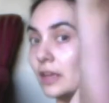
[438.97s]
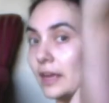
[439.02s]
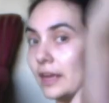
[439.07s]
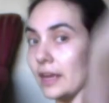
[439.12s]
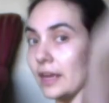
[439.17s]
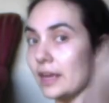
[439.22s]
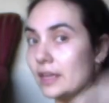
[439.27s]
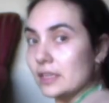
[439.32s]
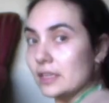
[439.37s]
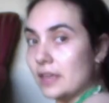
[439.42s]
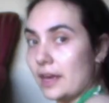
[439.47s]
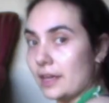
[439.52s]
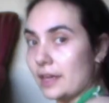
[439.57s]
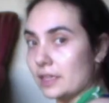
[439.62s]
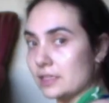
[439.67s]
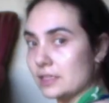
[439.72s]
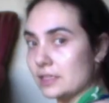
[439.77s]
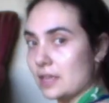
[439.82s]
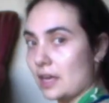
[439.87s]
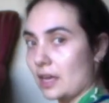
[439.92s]
and
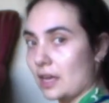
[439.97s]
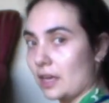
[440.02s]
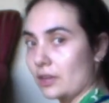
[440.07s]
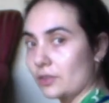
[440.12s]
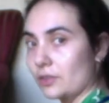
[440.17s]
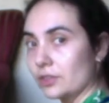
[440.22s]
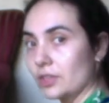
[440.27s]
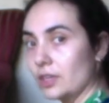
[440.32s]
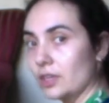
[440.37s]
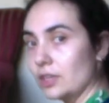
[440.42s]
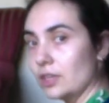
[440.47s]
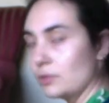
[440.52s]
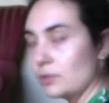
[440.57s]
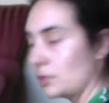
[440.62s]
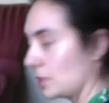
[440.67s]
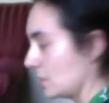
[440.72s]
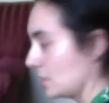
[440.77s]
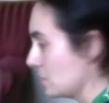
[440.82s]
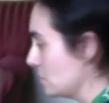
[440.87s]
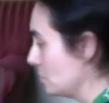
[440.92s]
exhale. Good, we're going
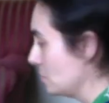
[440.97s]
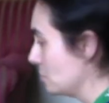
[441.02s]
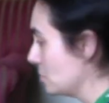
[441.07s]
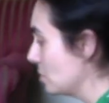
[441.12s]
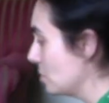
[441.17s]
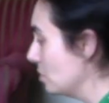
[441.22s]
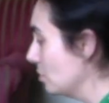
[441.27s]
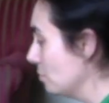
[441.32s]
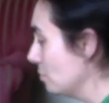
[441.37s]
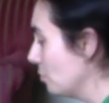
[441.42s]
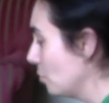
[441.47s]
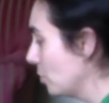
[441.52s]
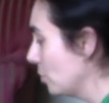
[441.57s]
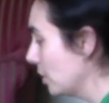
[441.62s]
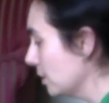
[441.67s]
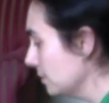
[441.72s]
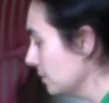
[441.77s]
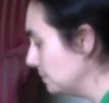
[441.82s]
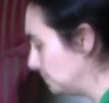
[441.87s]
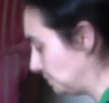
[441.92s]
to do 2 more.
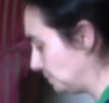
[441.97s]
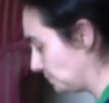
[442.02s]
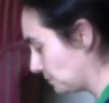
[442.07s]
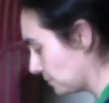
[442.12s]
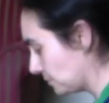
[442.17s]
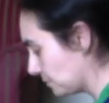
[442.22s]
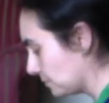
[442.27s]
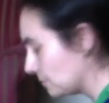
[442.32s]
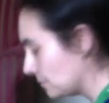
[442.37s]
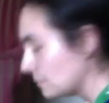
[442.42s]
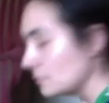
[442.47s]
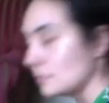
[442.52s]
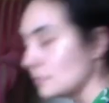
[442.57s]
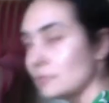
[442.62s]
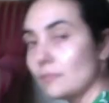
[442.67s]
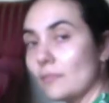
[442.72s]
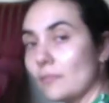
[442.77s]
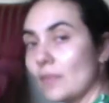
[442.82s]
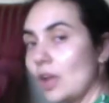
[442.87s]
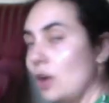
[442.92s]

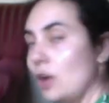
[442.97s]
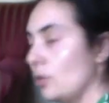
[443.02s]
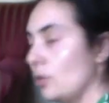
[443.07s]
Oh, and